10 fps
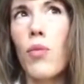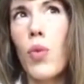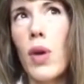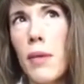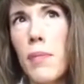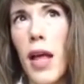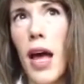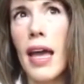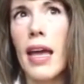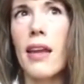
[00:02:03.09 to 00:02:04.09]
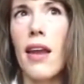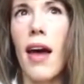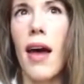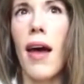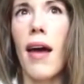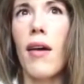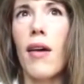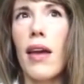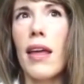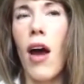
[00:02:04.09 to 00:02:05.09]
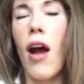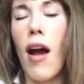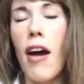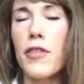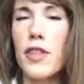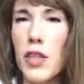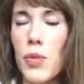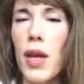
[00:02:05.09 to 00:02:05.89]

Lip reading: we apply it in our offices.